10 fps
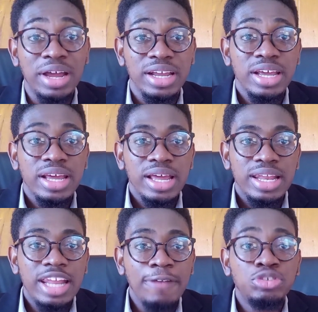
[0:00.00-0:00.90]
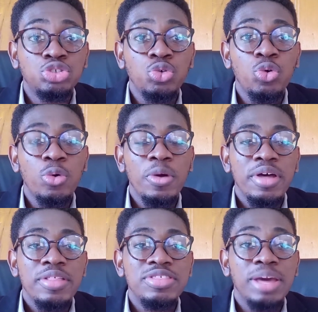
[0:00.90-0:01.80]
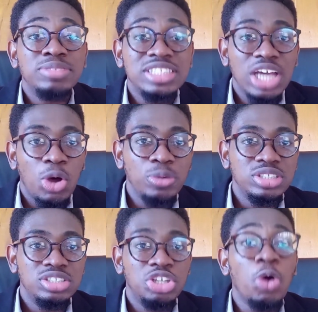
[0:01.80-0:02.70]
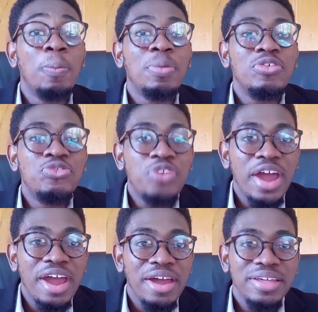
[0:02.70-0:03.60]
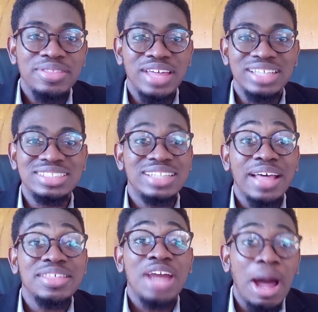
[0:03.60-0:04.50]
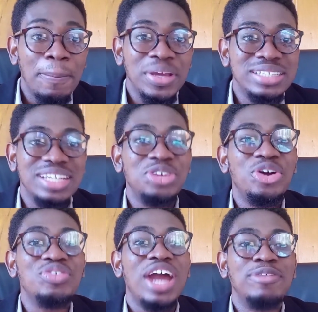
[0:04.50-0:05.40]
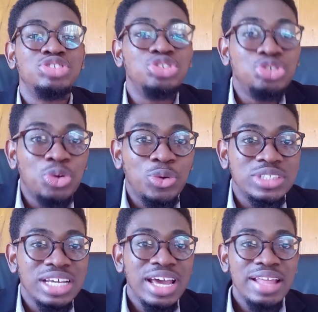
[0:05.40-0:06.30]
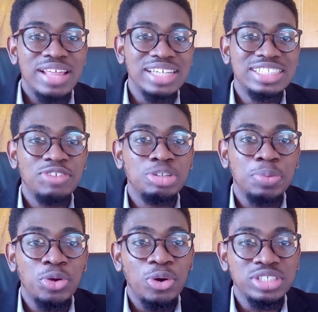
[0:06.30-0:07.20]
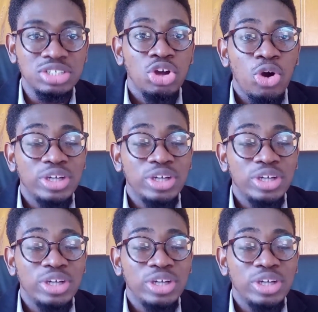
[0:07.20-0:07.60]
But left to themselves, they'll prefer that nothing happens and they don't even have to use that safety precaution.